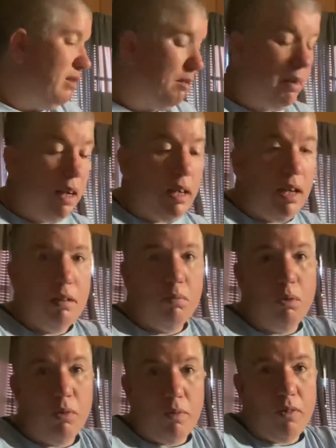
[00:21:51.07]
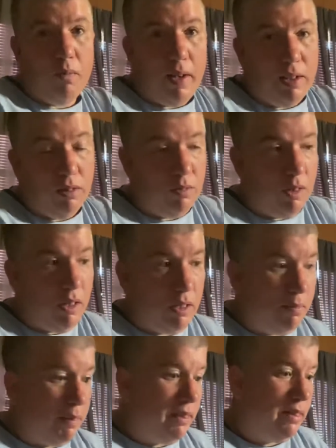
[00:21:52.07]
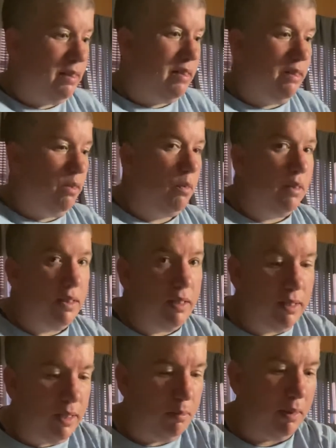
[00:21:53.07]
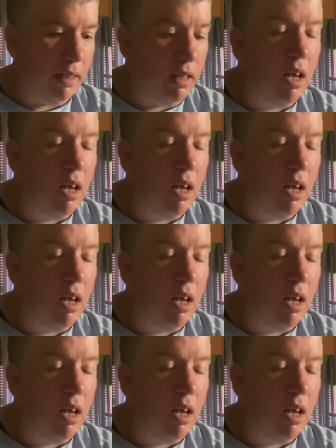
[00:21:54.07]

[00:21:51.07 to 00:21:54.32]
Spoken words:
I got kind of bored with the regular vlogs. Plus, it's who wants to see me.